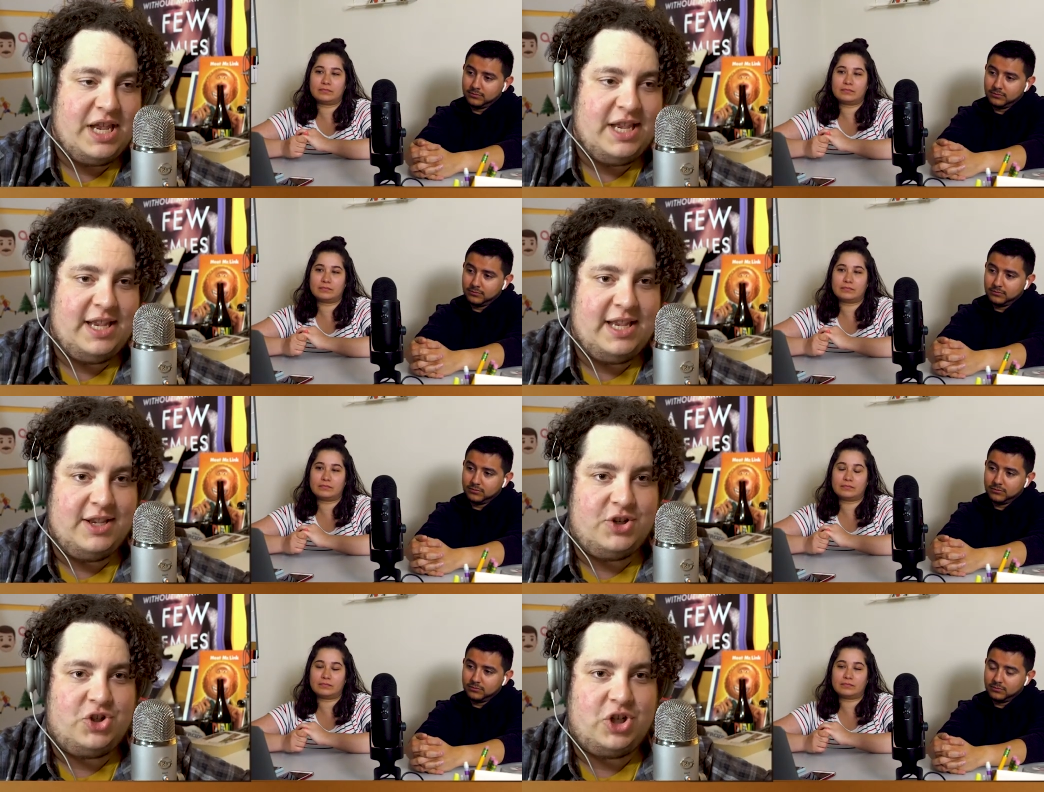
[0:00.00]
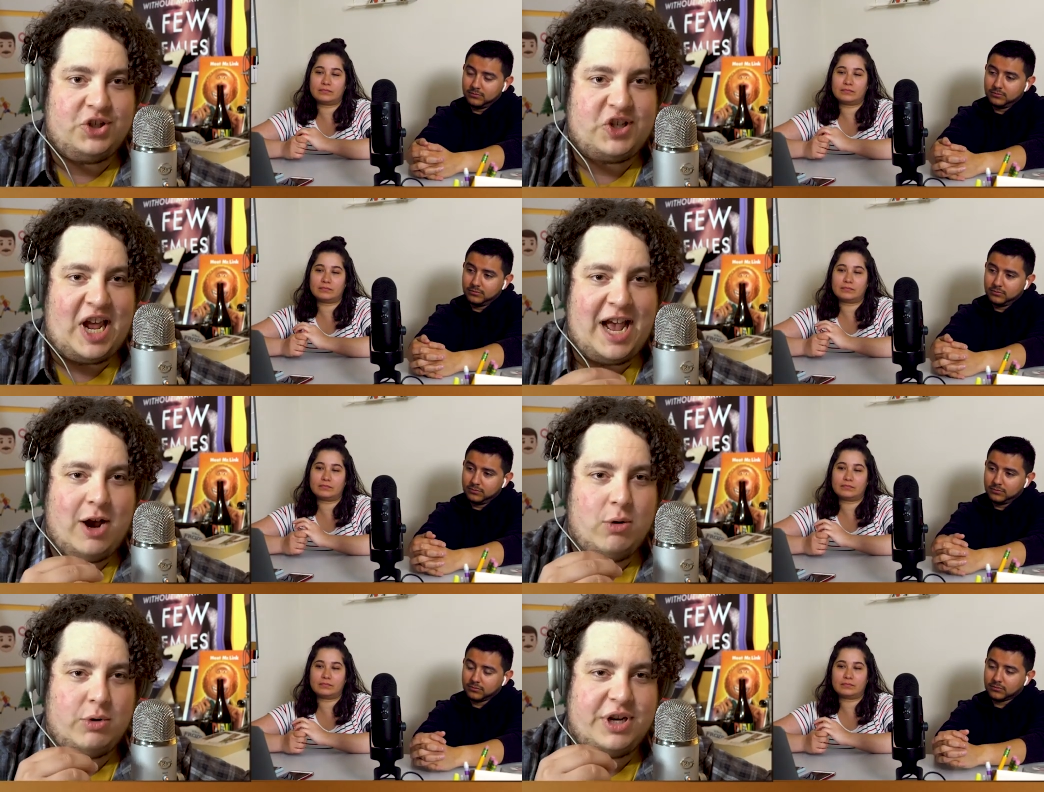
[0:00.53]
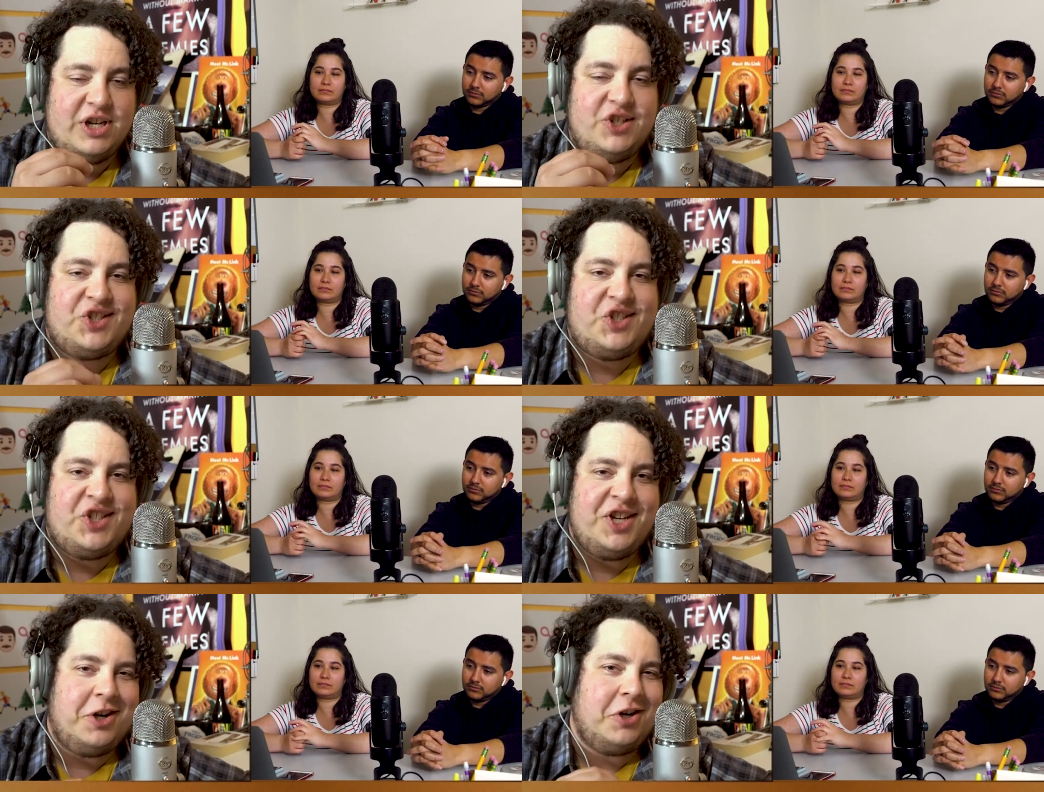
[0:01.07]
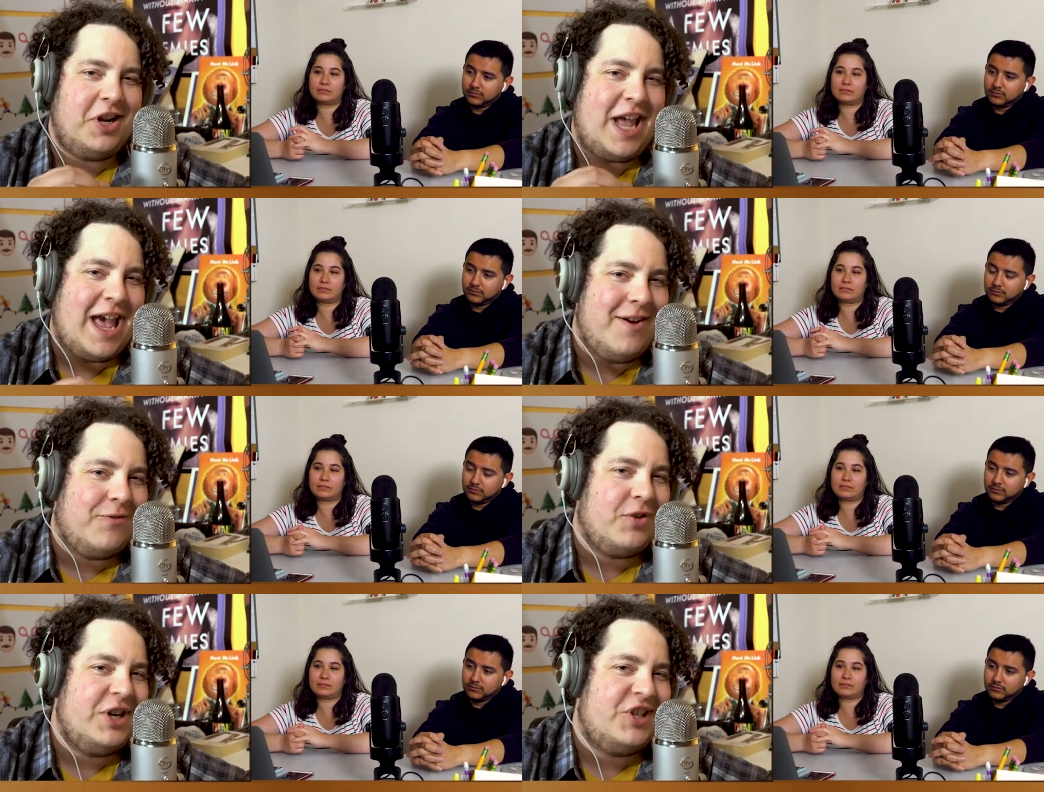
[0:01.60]
Speaker 1: it is just how considered
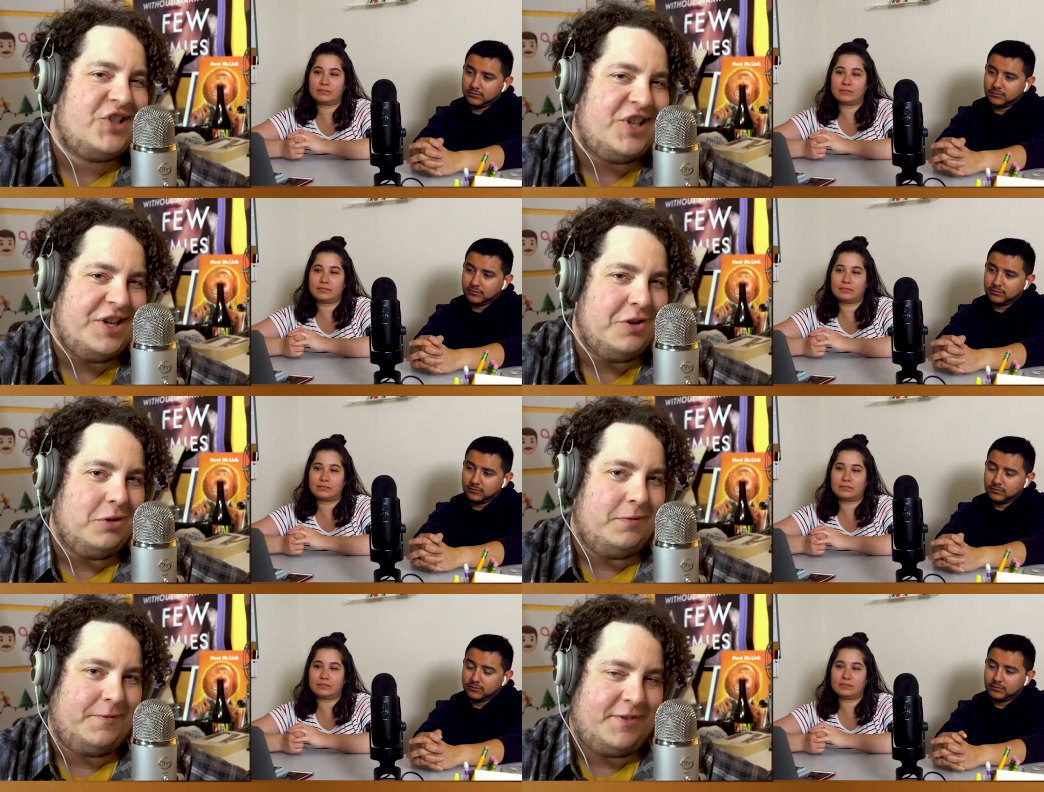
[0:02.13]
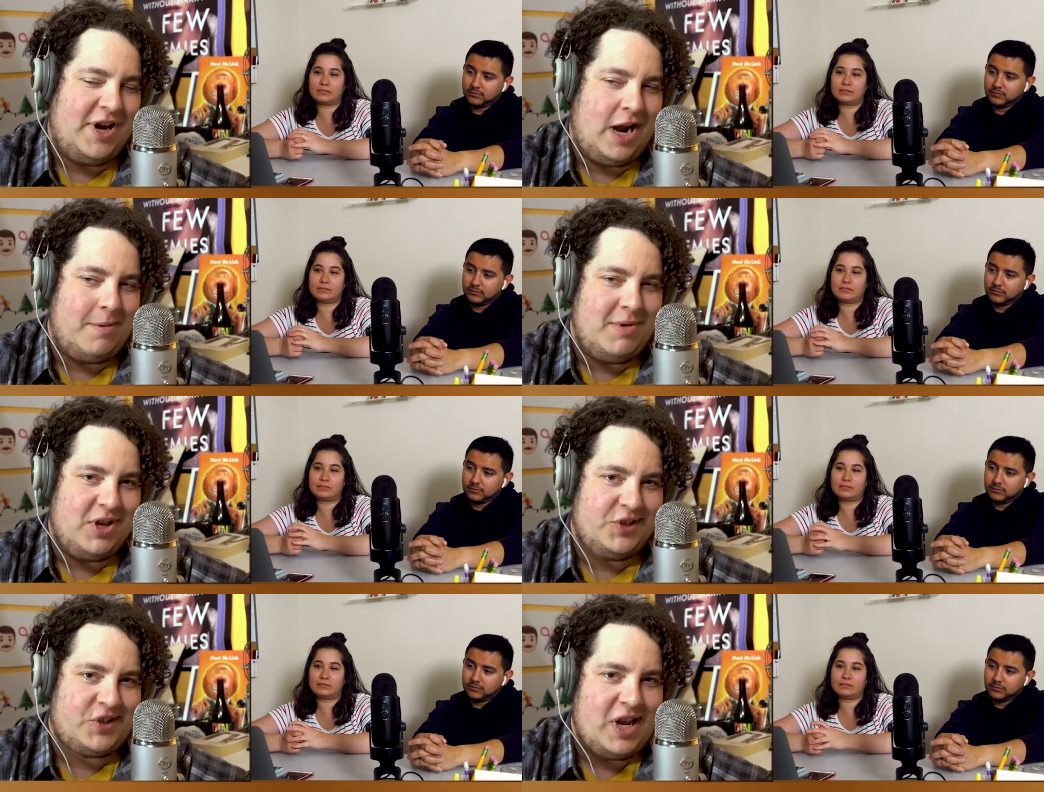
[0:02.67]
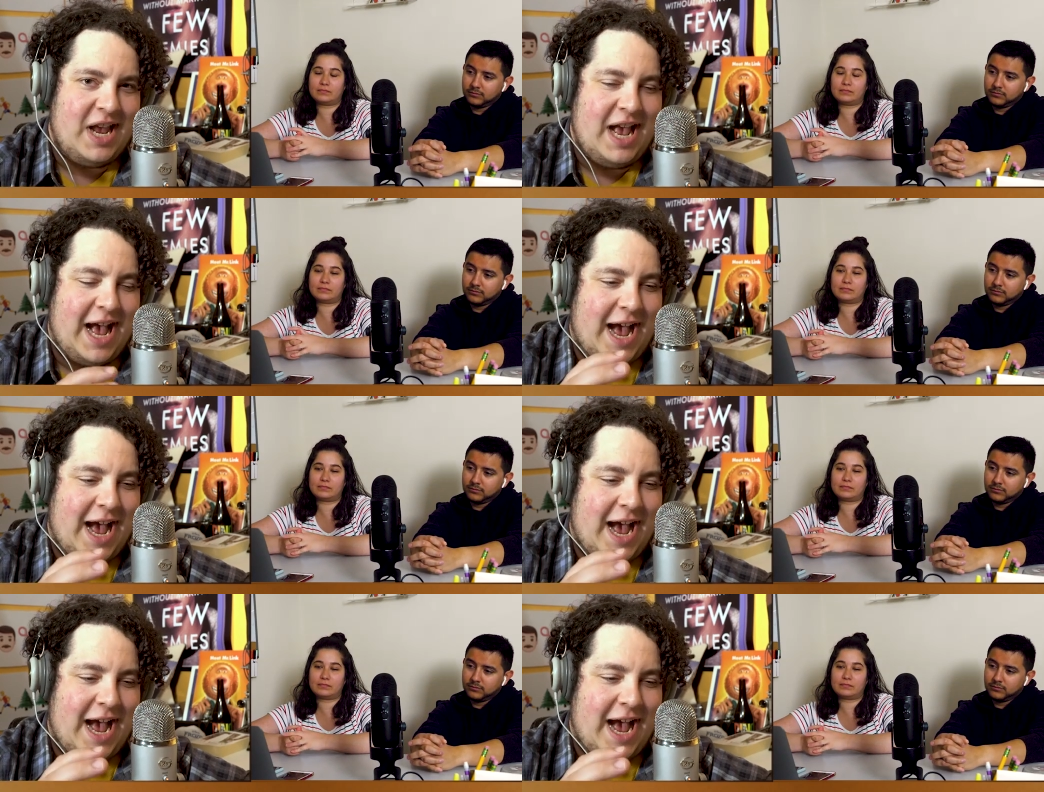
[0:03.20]
every single frame is,